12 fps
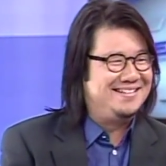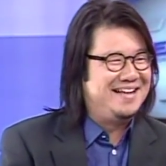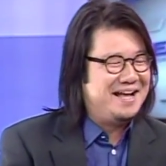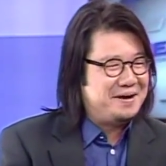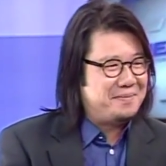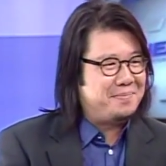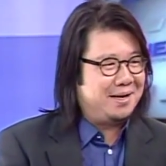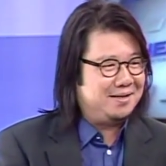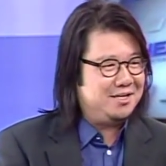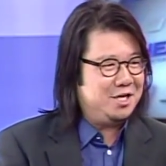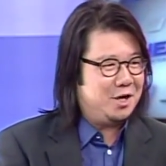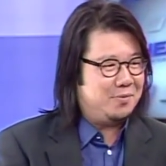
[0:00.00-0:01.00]
Go ahead. But
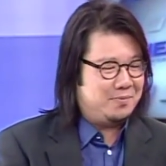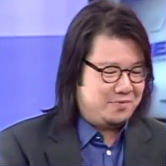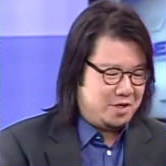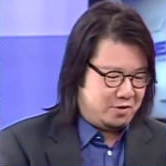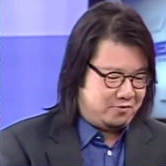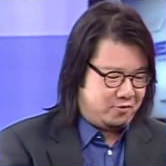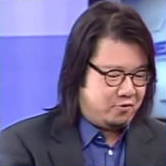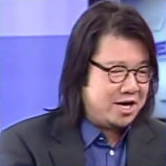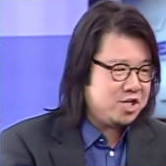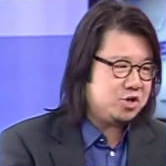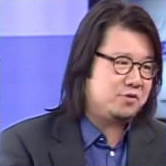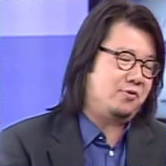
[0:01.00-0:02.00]
you know, you know, for
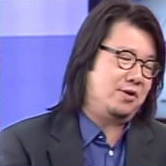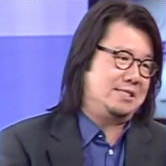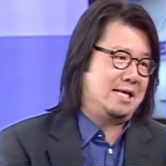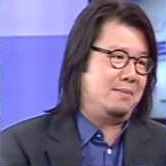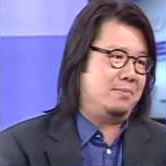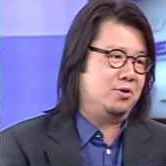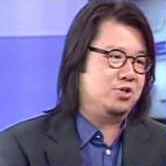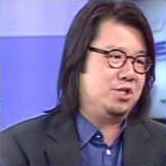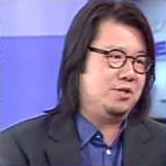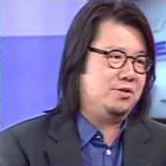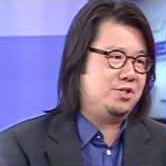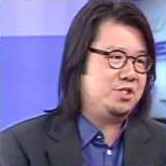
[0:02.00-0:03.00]
Rachel, for example, she
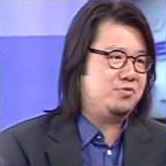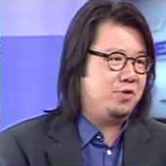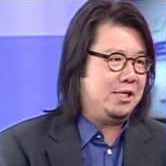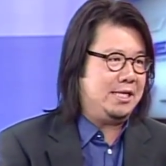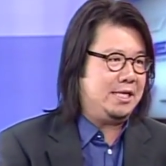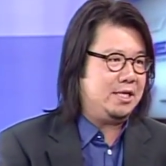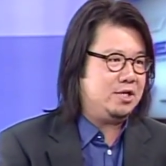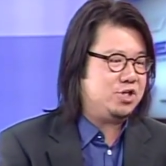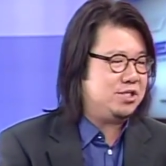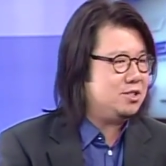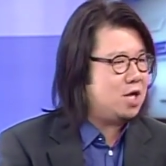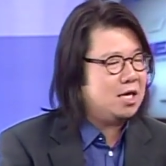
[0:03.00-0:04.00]
she's really
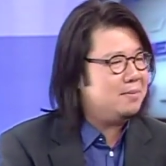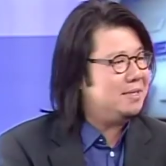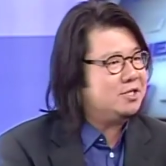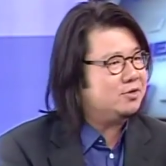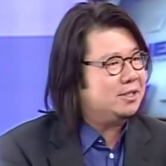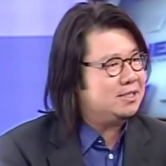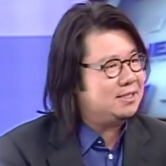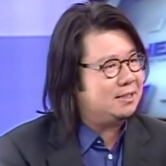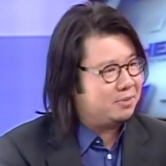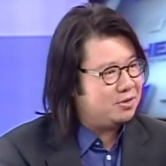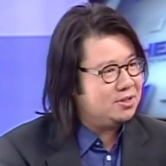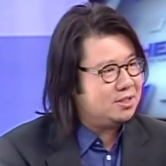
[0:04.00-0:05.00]
she's not a materialistic
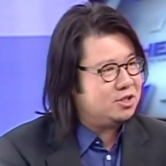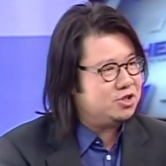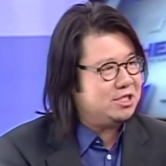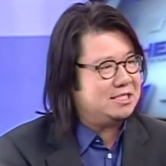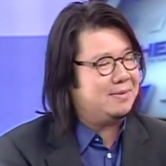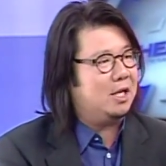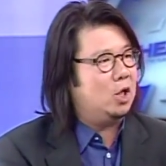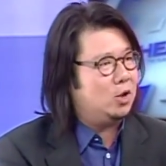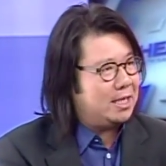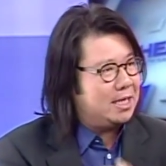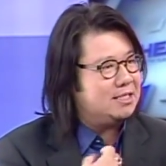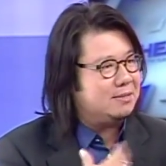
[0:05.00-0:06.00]
person. She's about
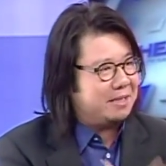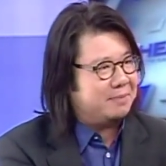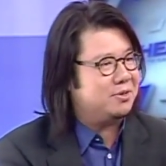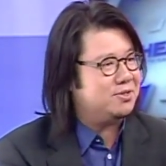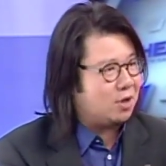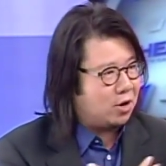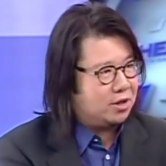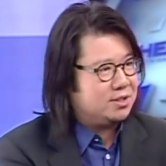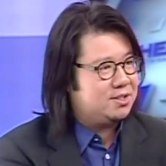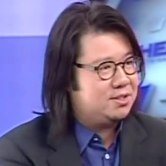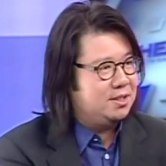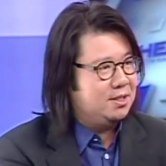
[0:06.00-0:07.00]
looking into people's
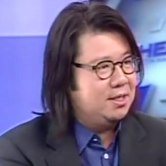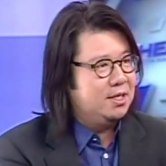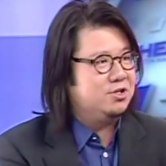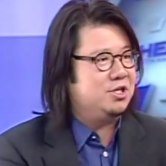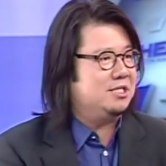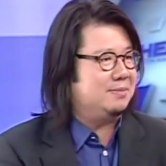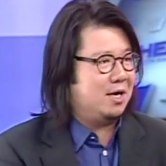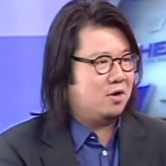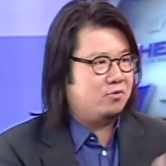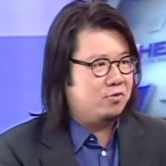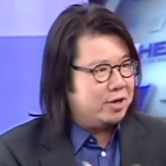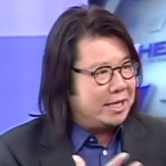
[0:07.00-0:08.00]
hearts. She's about
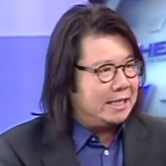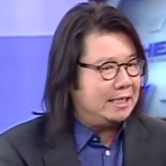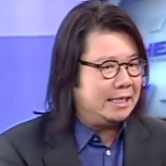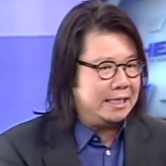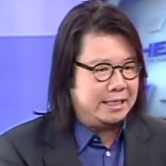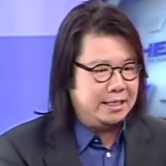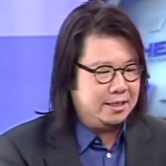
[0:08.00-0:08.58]
really